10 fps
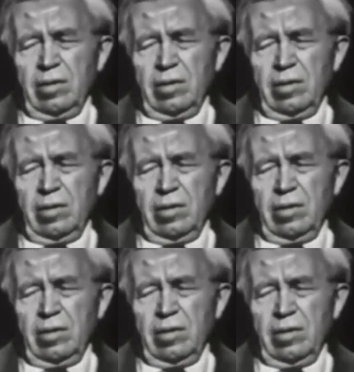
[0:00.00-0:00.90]
He
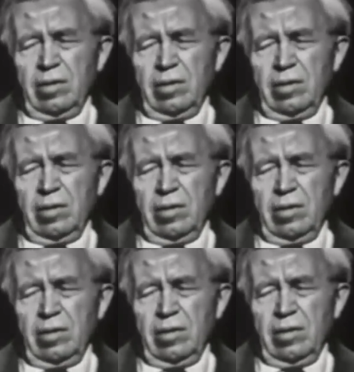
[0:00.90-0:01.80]
lived on
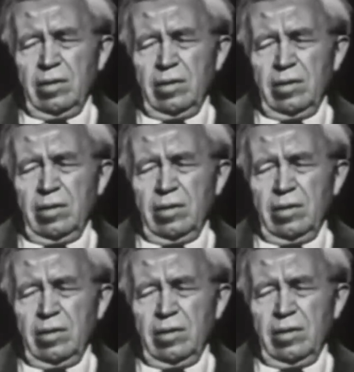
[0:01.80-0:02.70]
fish and water for
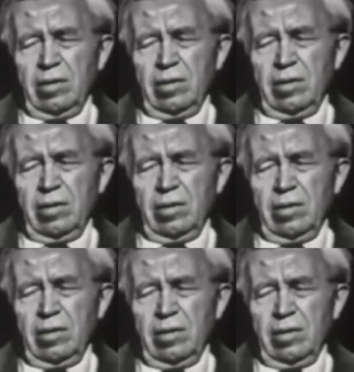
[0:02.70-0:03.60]
four and a half
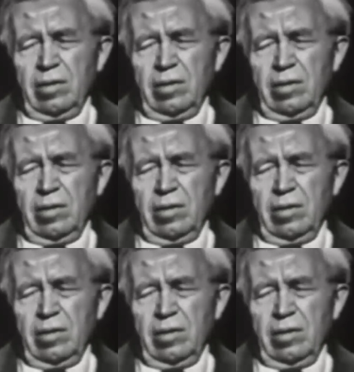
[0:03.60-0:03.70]
months.